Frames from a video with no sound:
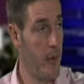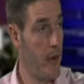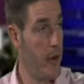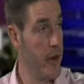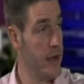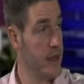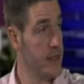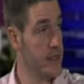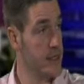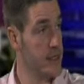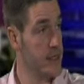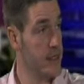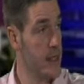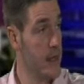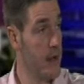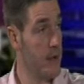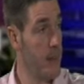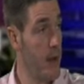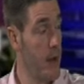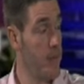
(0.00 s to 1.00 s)
Brian, it's
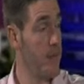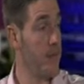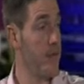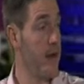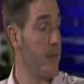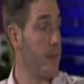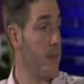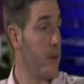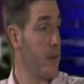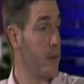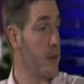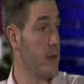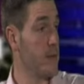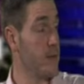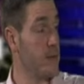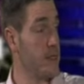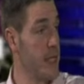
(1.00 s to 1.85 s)
both of our Birmingham